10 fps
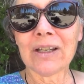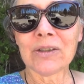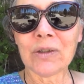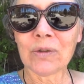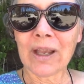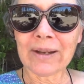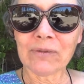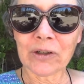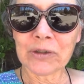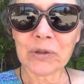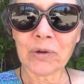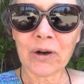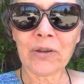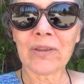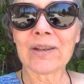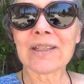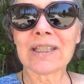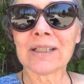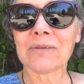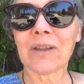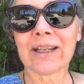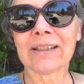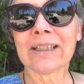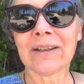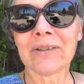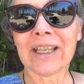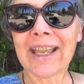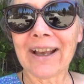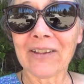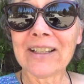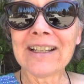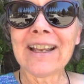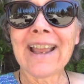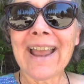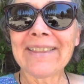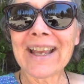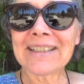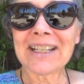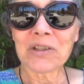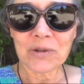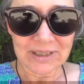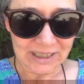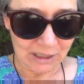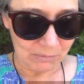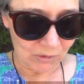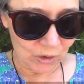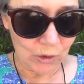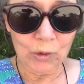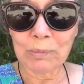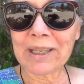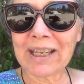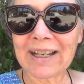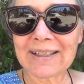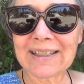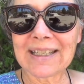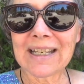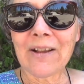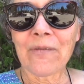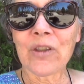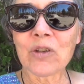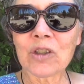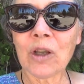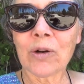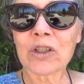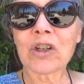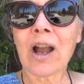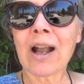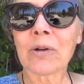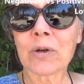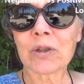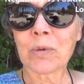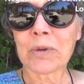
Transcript: new life on new earth instead of like living hell. And that's interesting too because those lower chakras,